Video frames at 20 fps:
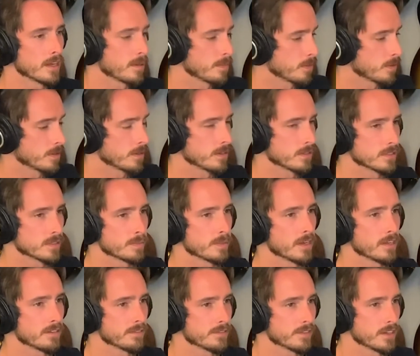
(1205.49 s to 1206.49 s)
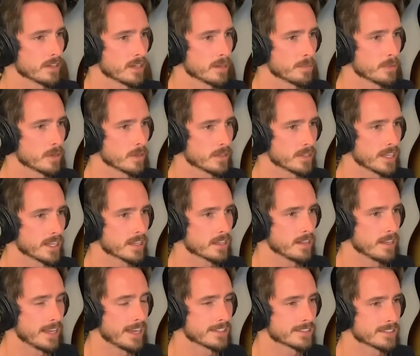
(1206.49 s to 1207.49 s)
I put on Spotify and I put on that
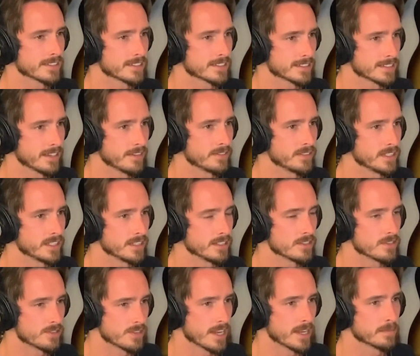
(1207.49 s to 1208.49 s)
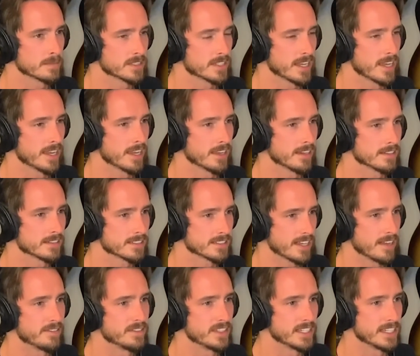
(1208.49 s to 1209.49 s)
classic 70s James Gang,
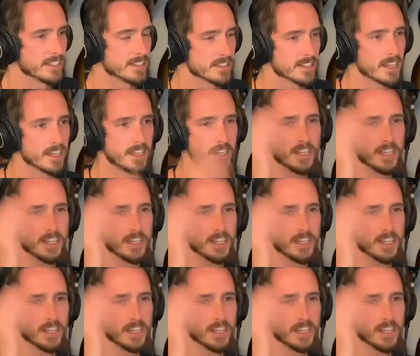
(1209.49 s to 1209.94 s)
70s